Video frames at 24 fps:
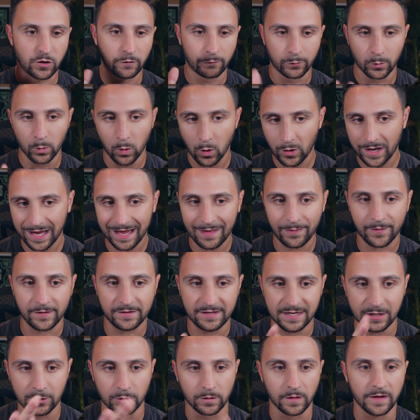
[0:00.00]
if we're looking at the
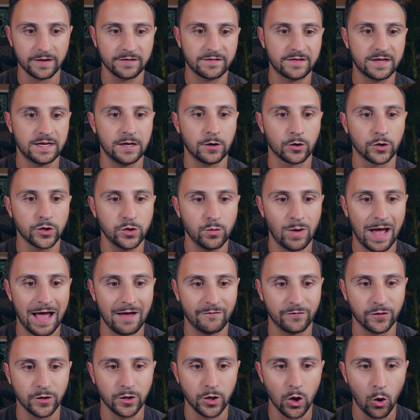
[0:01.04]
tier list here, you
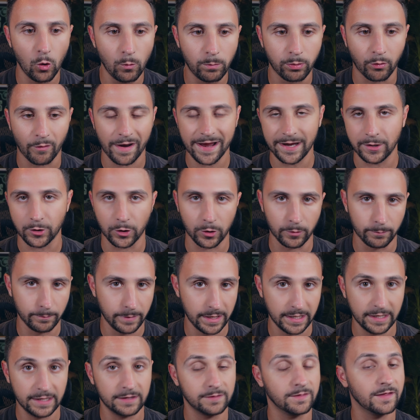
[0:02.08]
have no brainer,
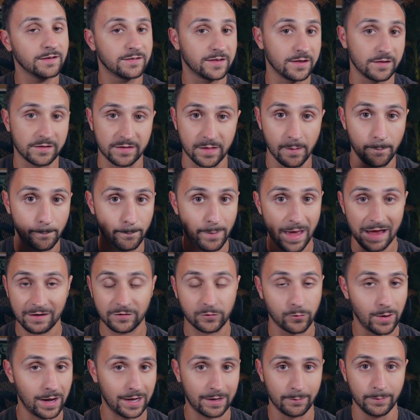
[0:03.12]
meaning this is the
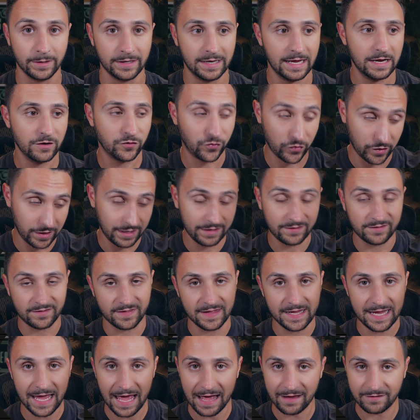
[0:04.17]
best recommendation. It's
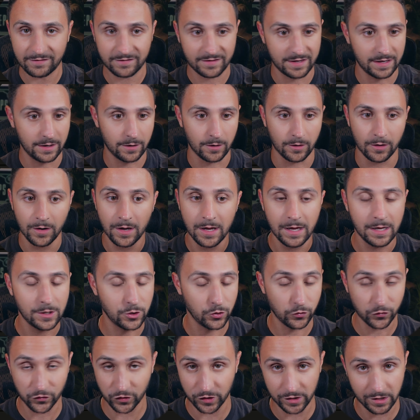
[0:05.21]
the S tier.
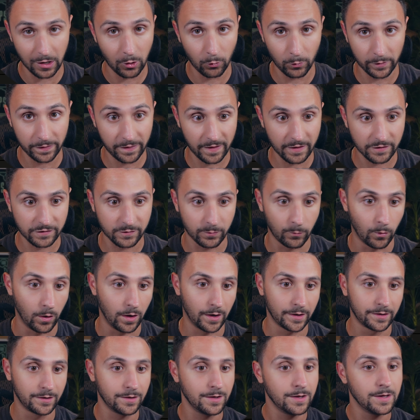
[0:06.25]
You should go with this
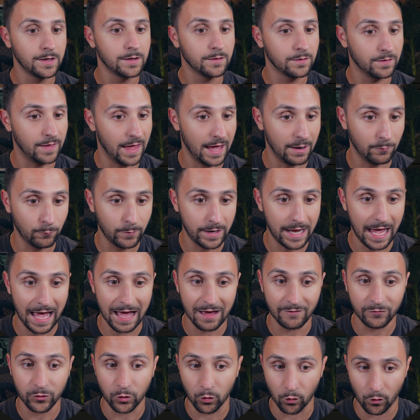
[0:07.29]
one. Then we
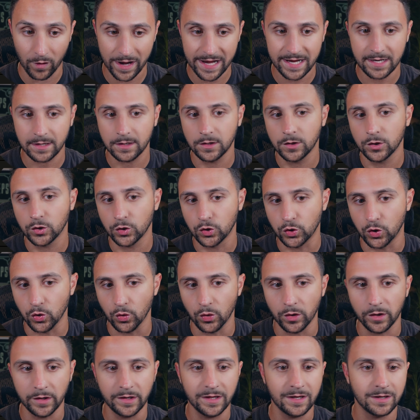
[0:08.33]
have great,
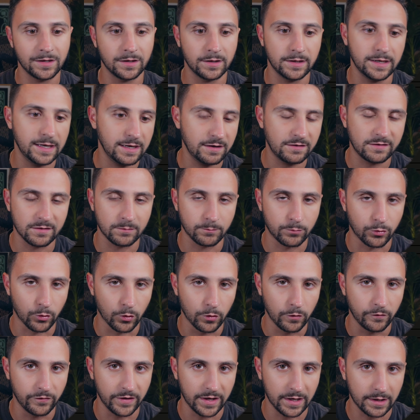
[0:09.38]
good, needs
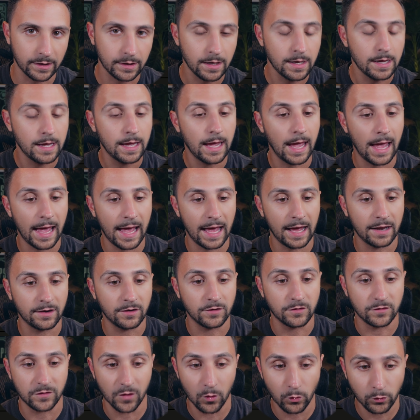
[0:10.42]
improving,
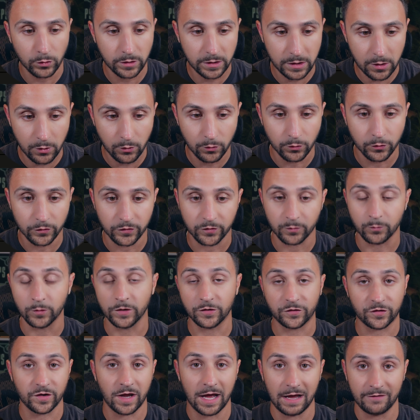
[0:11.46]
and don't use,
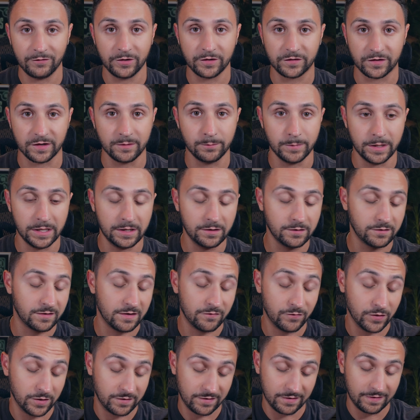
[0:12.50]
which obviously means
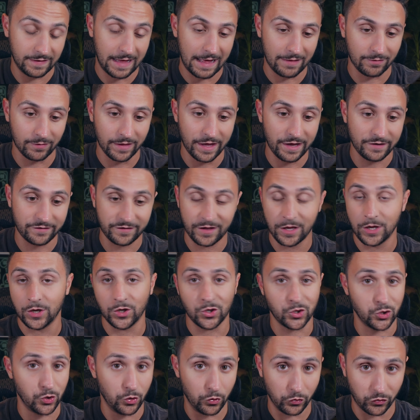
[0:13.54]
if it's in that list,
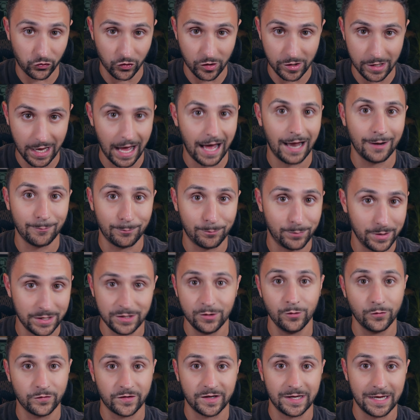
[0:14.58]
you should not be
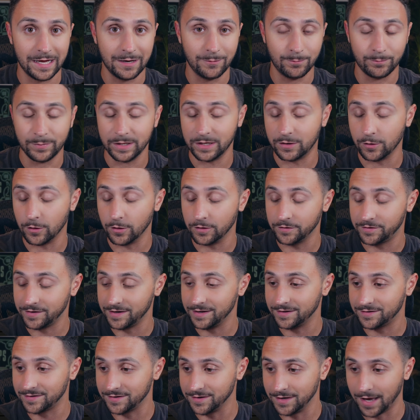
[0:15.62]
using it because
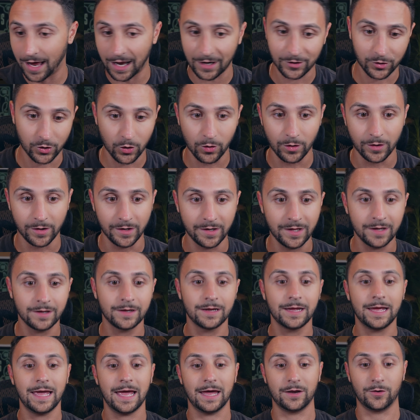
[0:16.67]
it's not good.
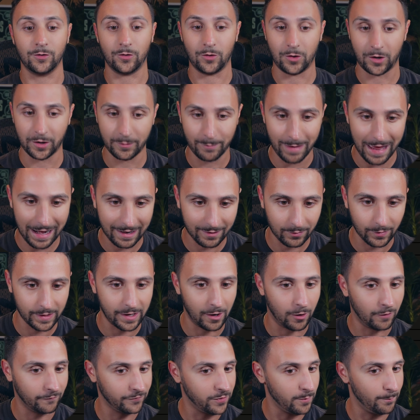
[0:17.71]
And automatically
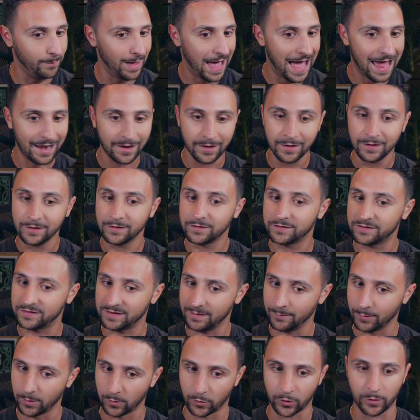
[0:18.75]
off the bat,
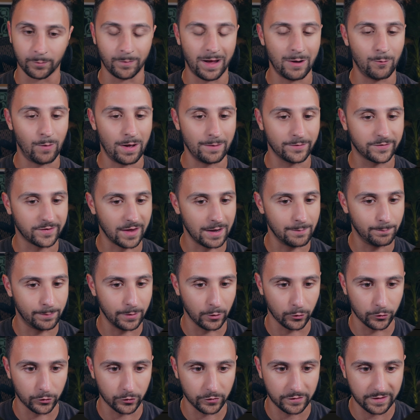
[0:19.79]
similar to my website
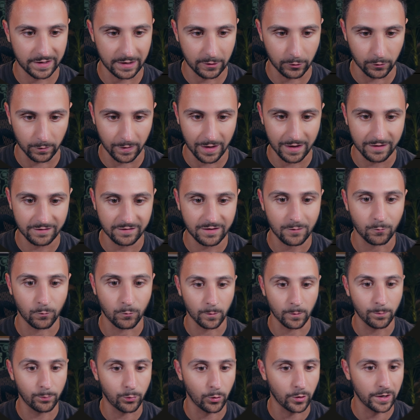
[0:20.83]
builder tier list,
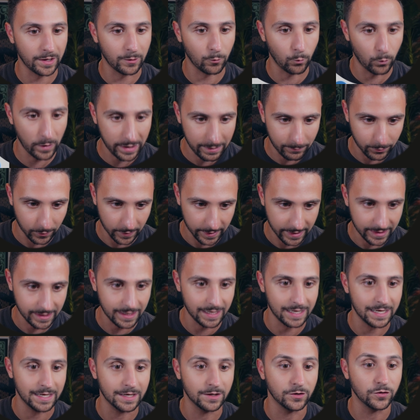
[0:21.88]
putting Weebly
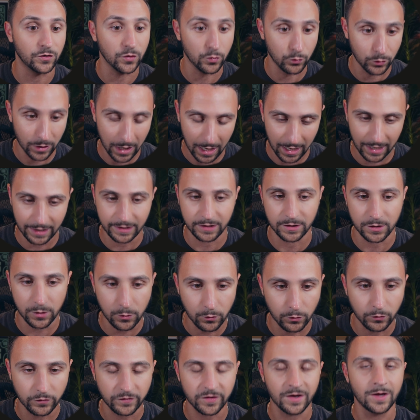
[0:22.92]
in do not
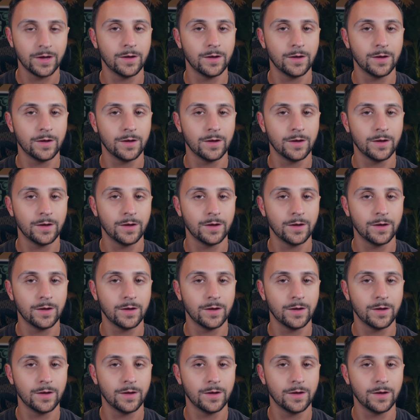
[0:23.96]
use